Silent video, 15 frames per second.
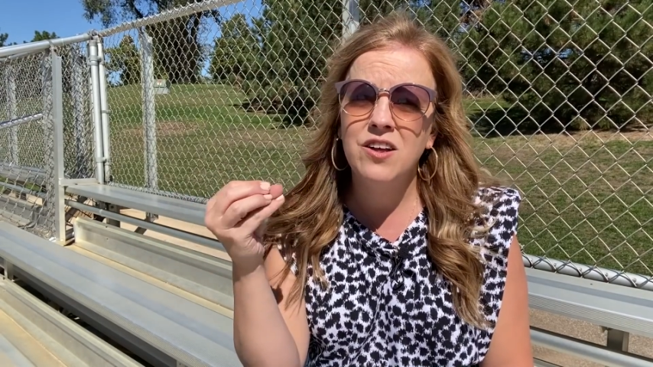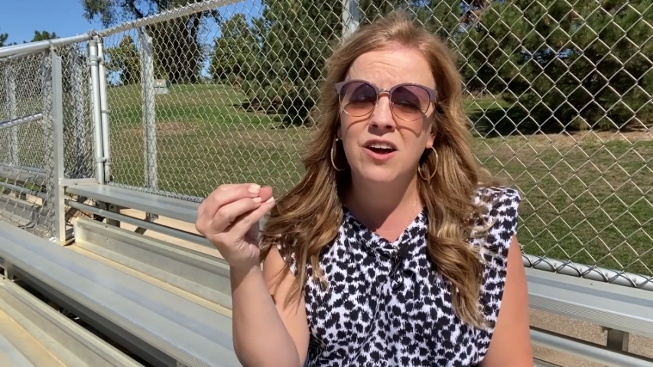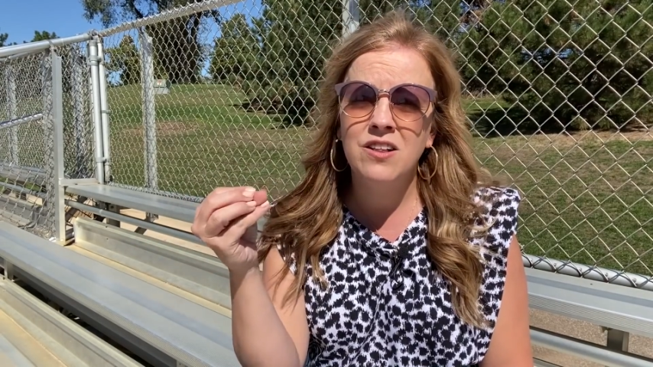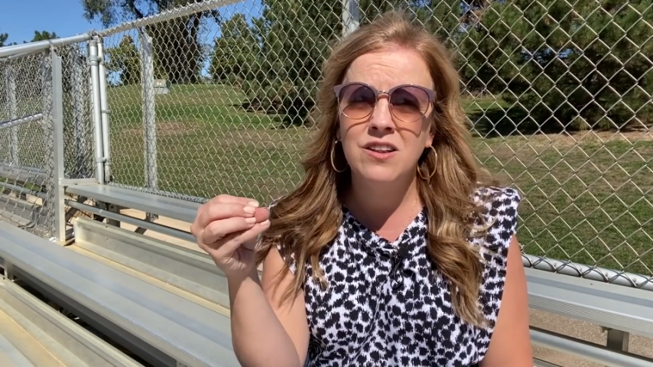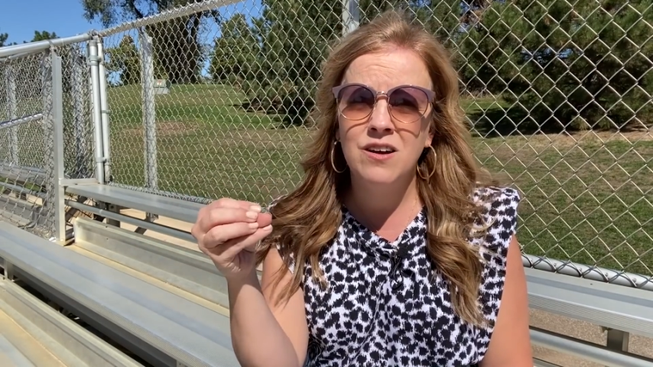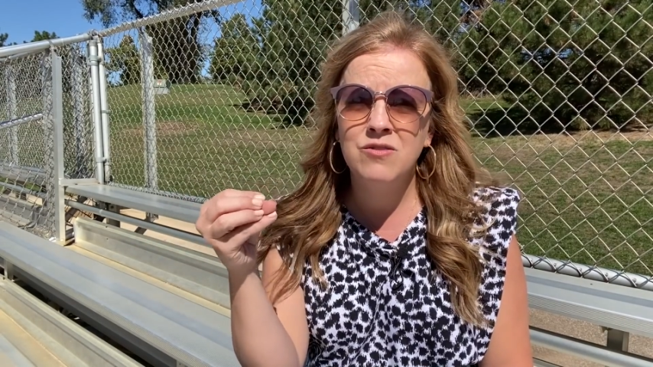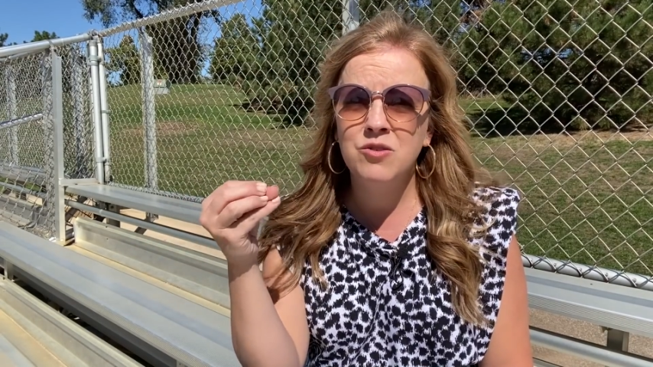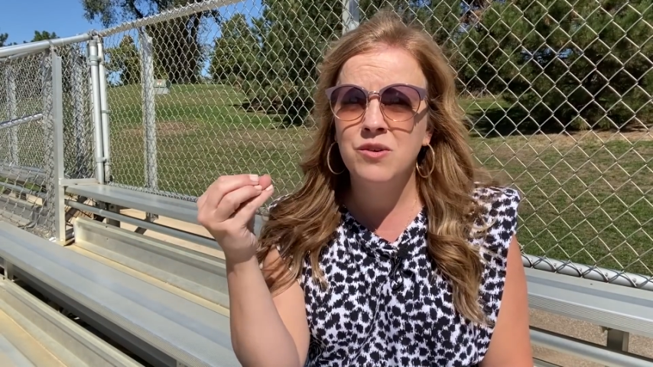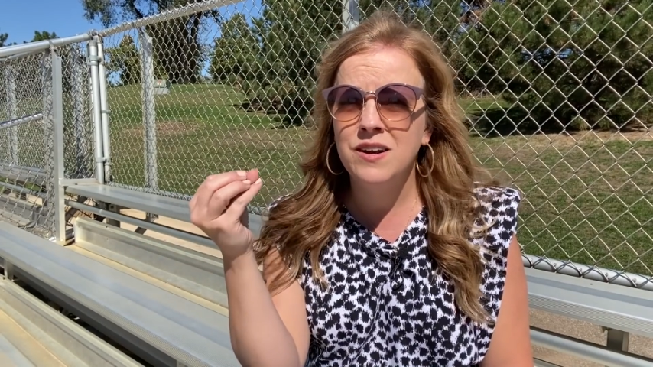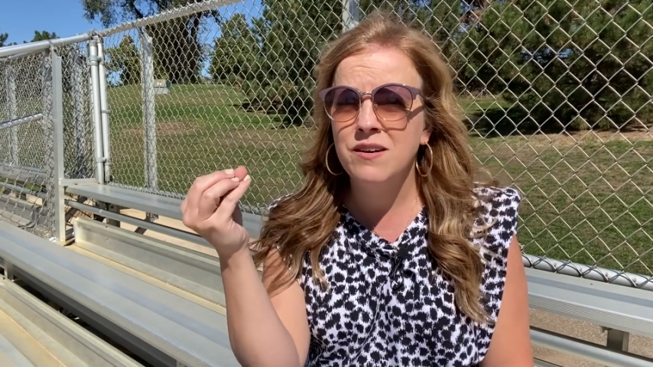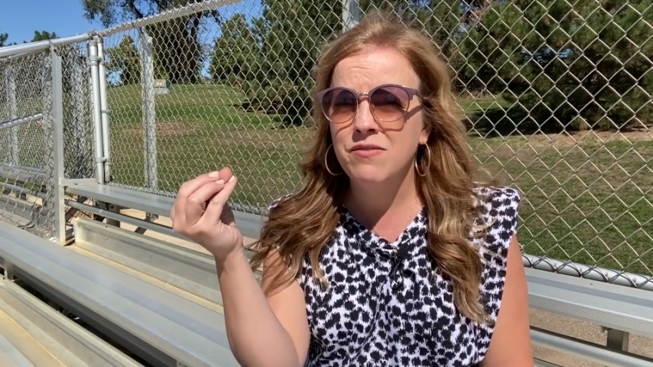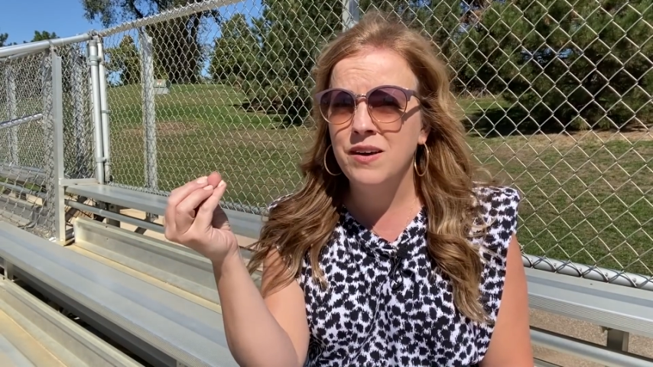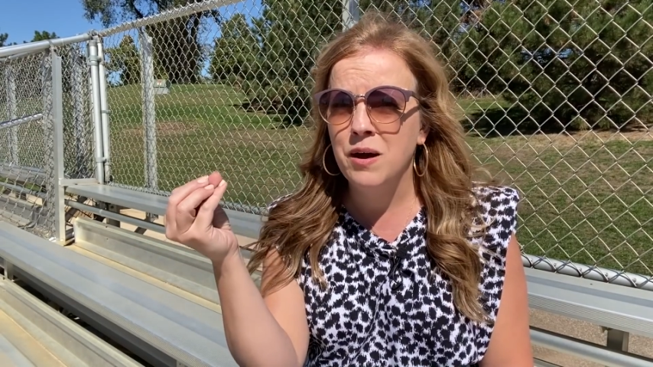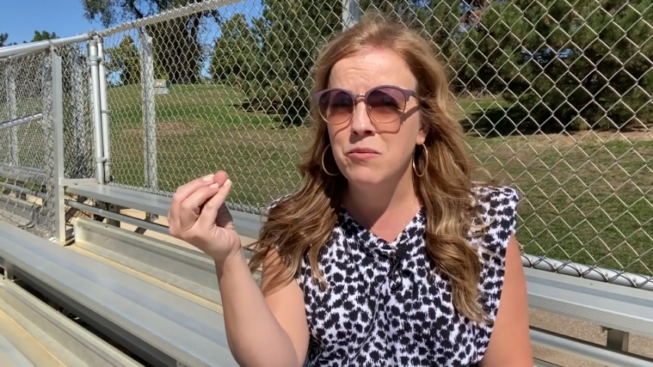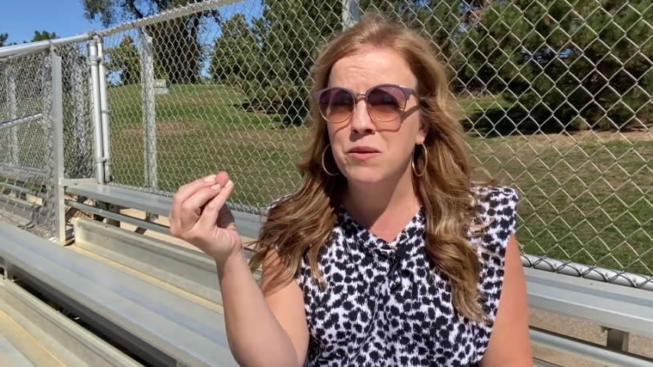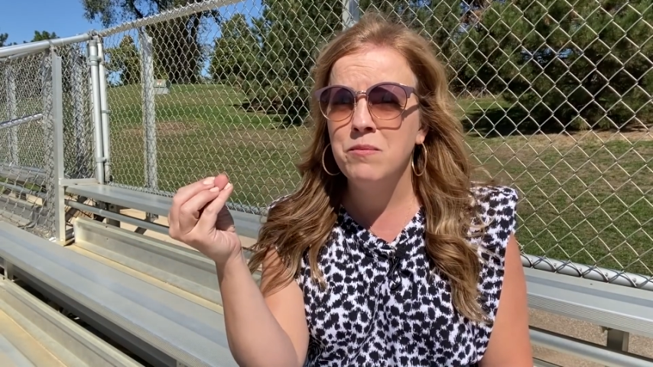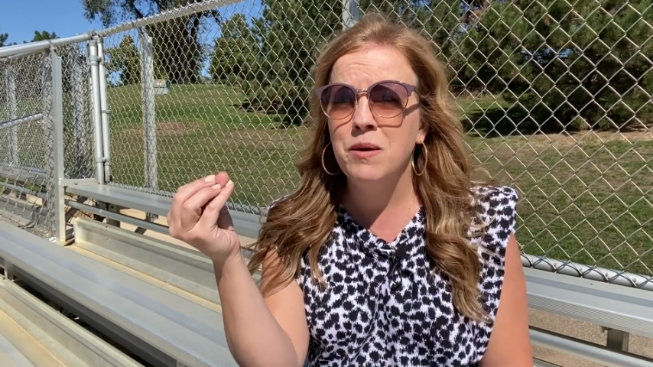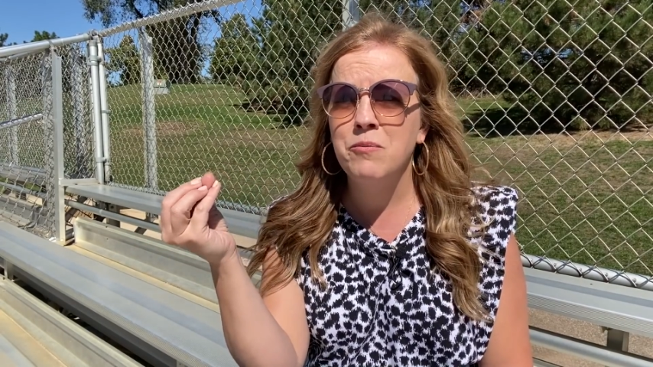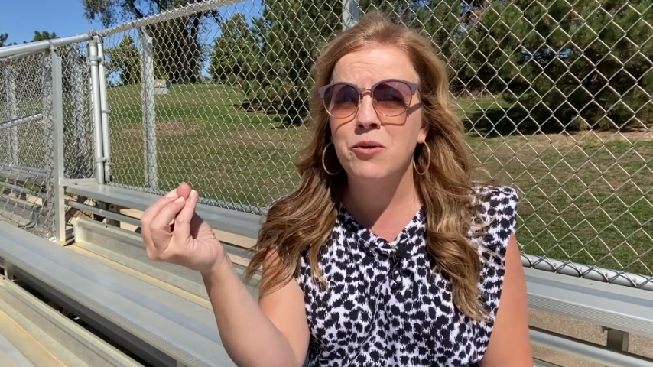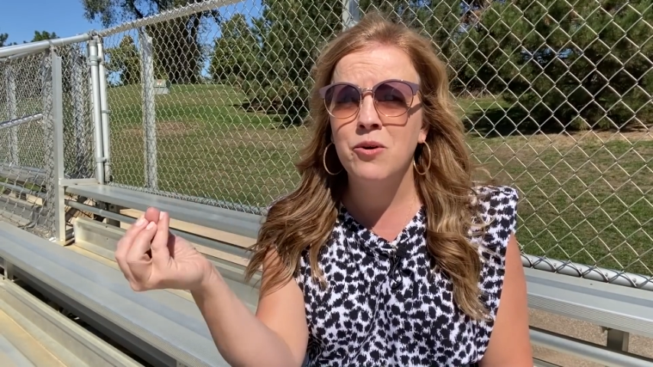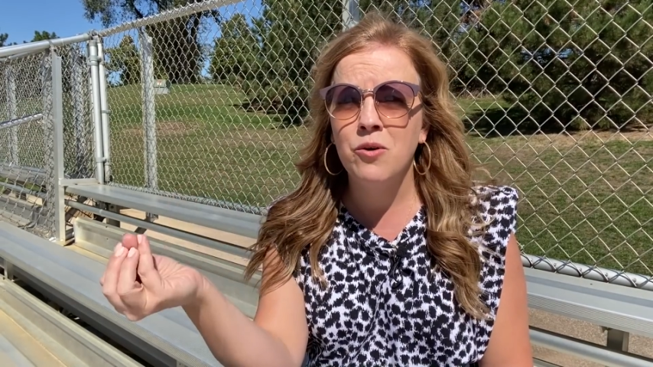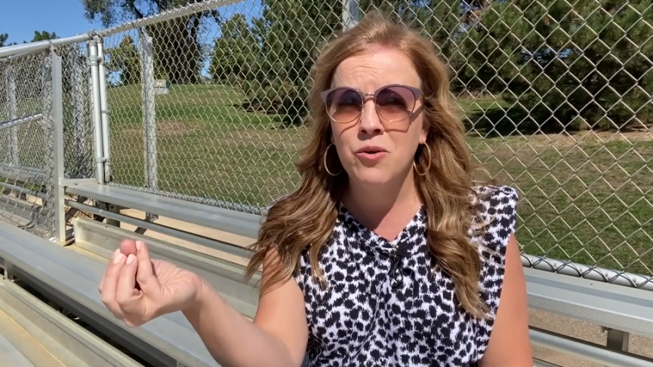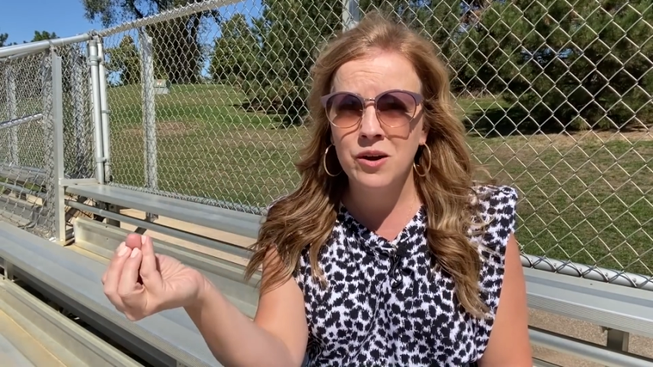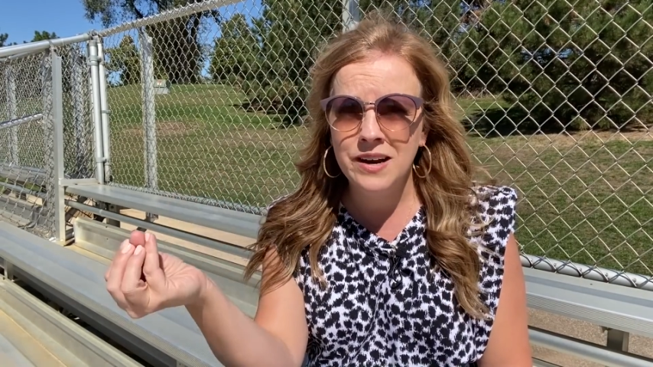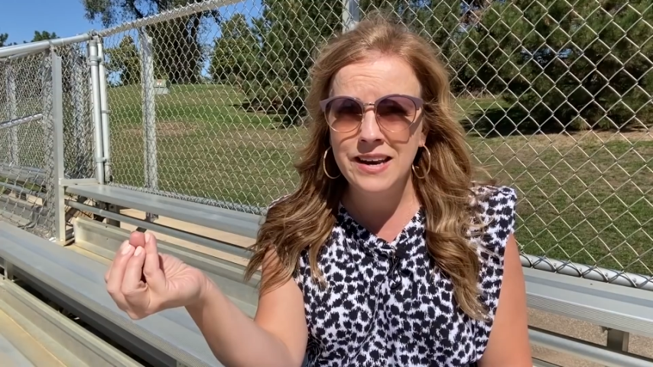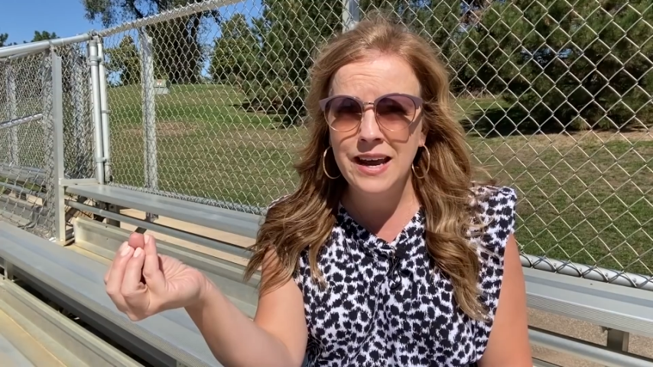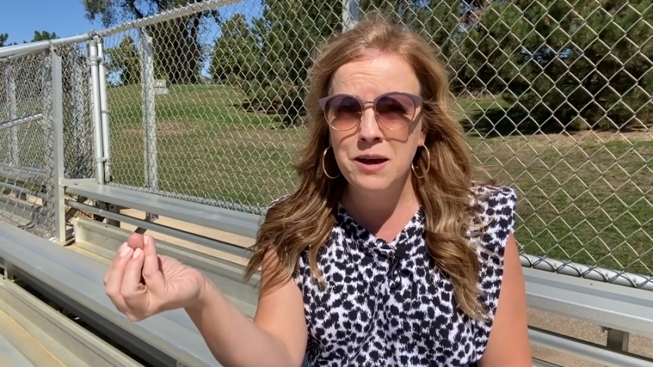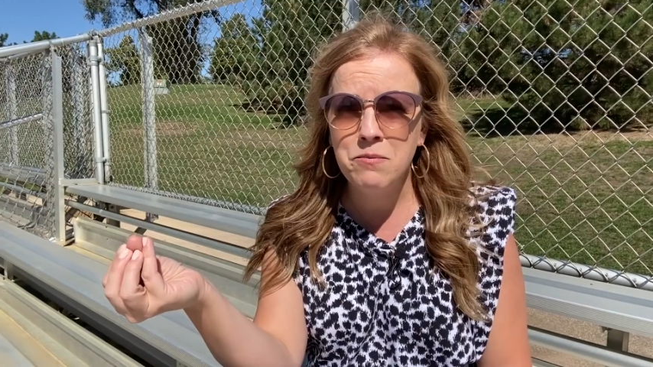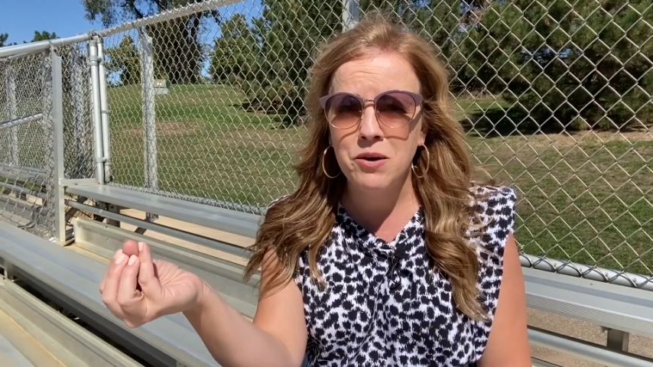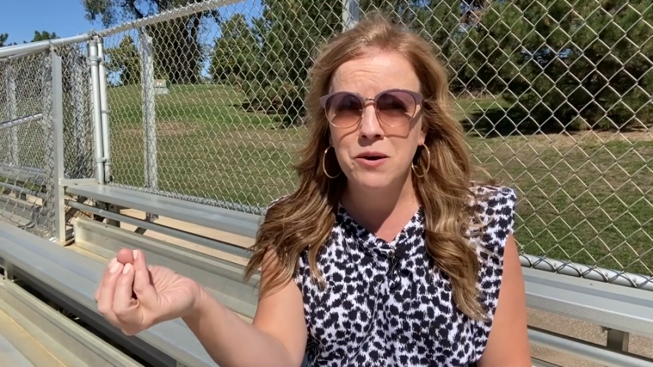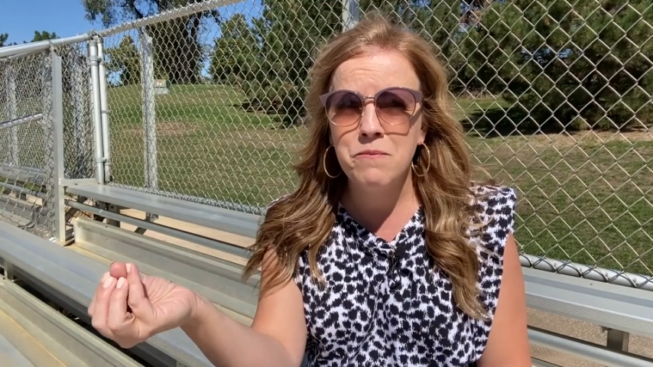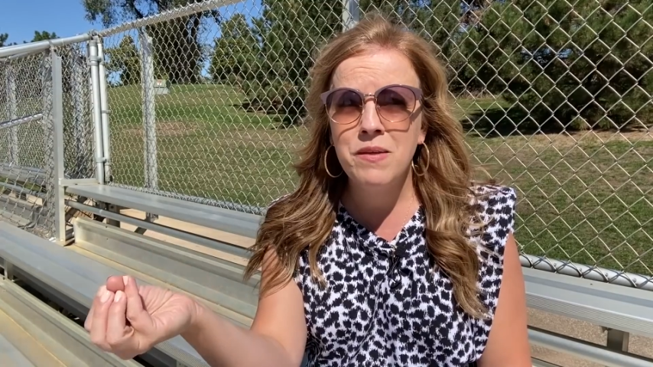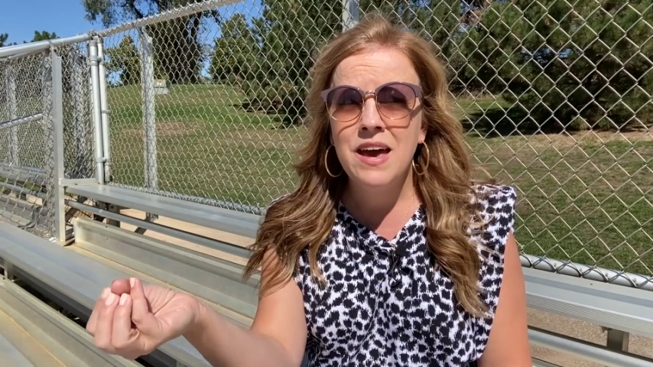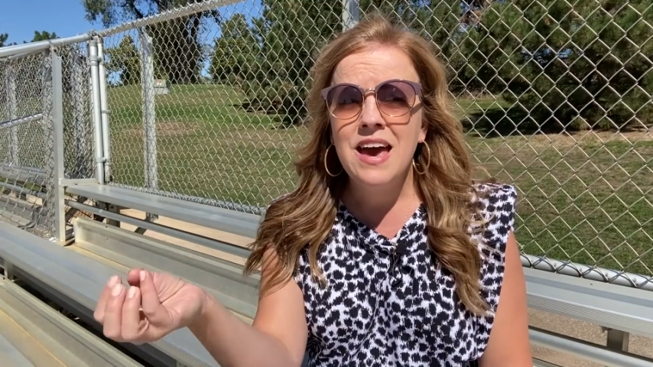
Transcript: a loved one, a family member, or a neighbor.